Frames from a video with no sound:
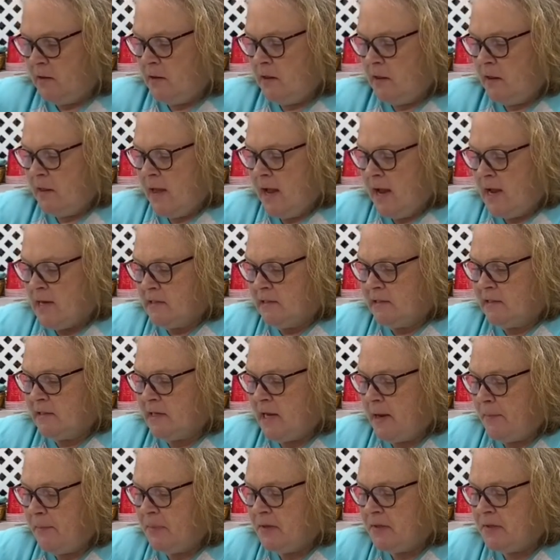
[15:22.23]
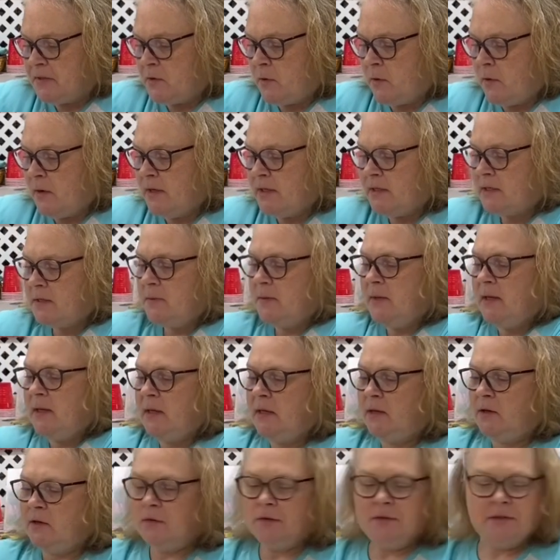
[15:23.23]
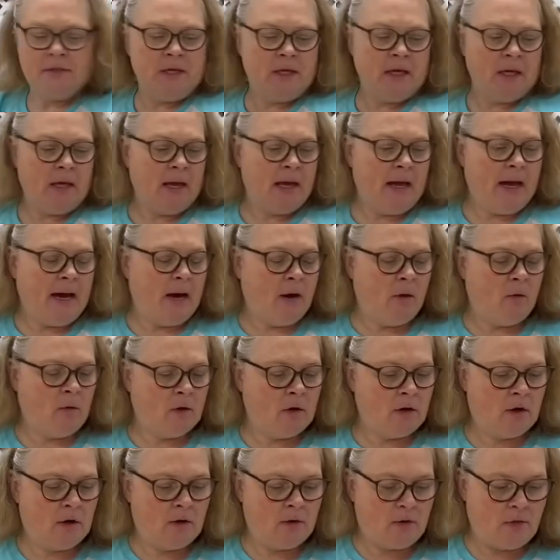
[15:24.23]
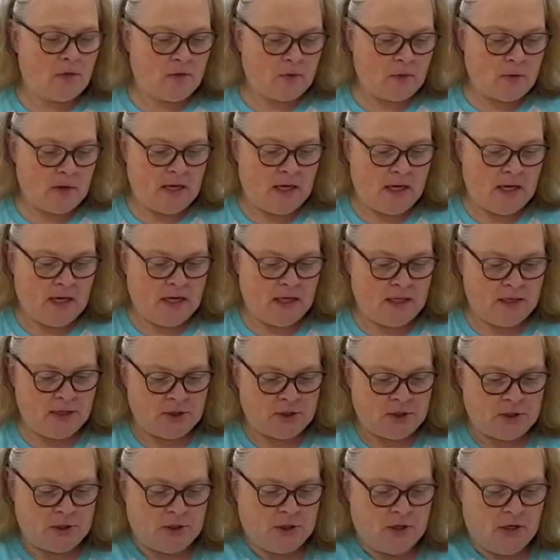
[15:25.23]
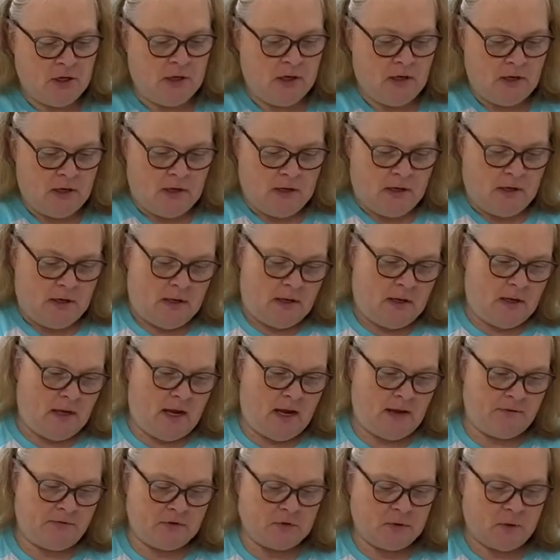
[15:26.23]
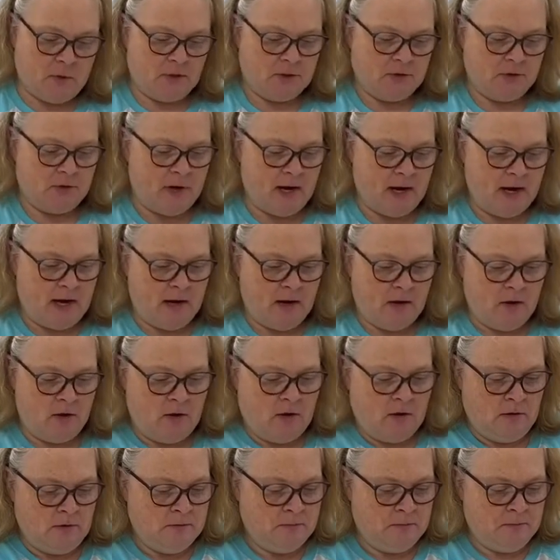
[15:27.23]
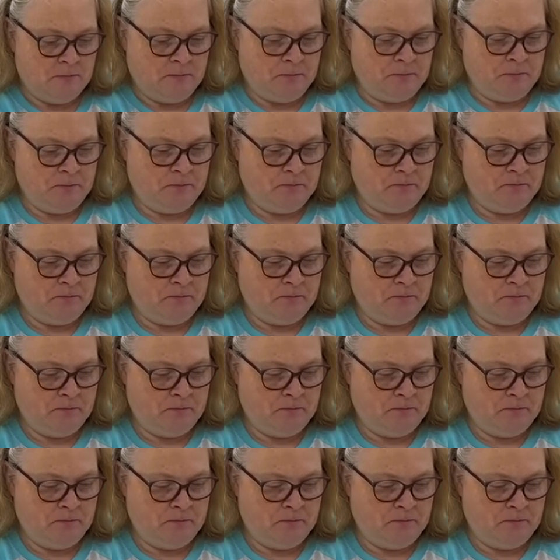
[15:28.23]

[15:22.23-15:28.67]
And then the last step is going to be using our 3-inch half square triangle.